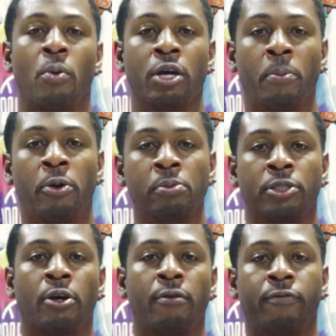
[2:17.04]
What up,
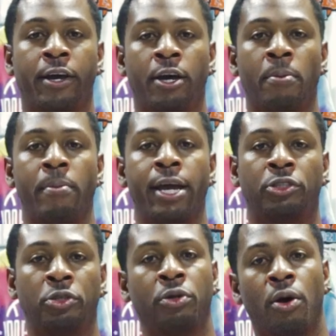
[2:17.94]
Hoopstar fam? Make
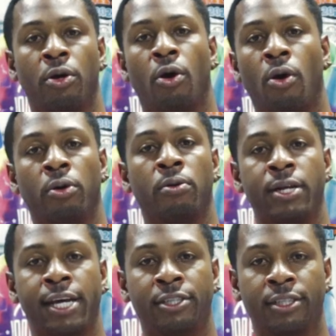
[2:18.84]
sure you go to Oro
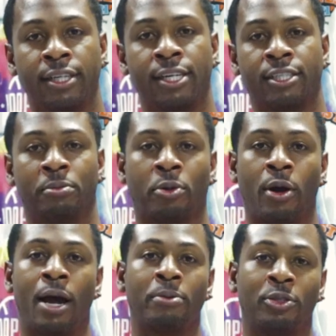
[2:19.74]
Nation and
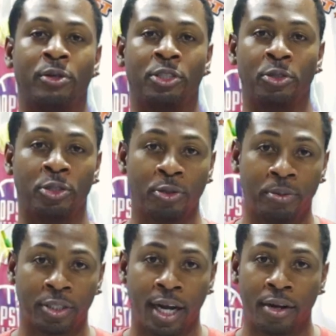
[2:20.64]
subscribe to his
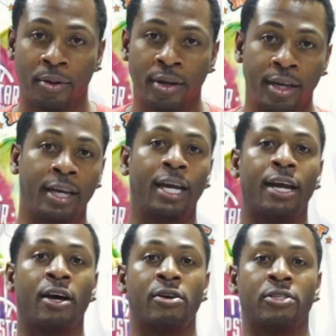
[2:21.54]
YouTube channel.
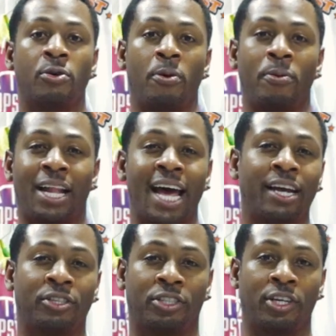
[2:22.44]
And also
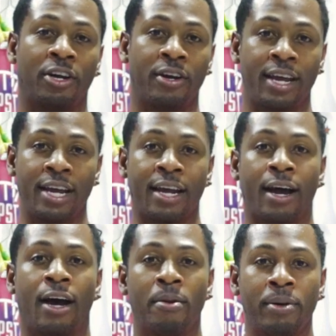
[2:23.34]
like, share, and
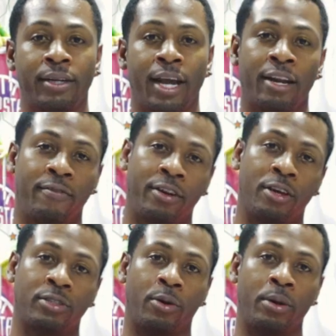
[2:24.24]
comment any
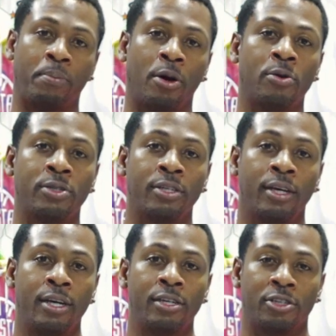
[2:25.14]
videos that we post
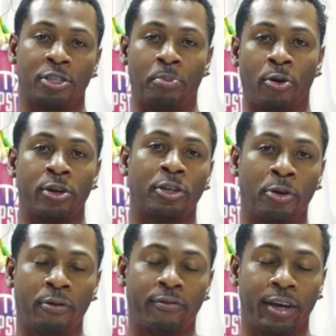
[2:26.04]
to support
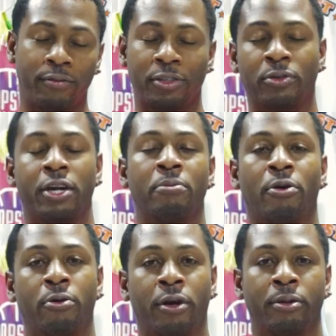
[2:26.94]
your favorite training
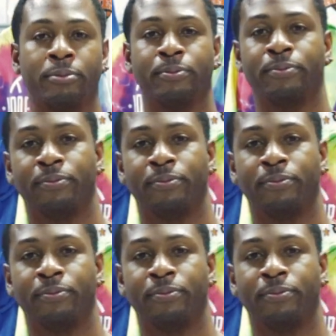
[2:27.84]
program.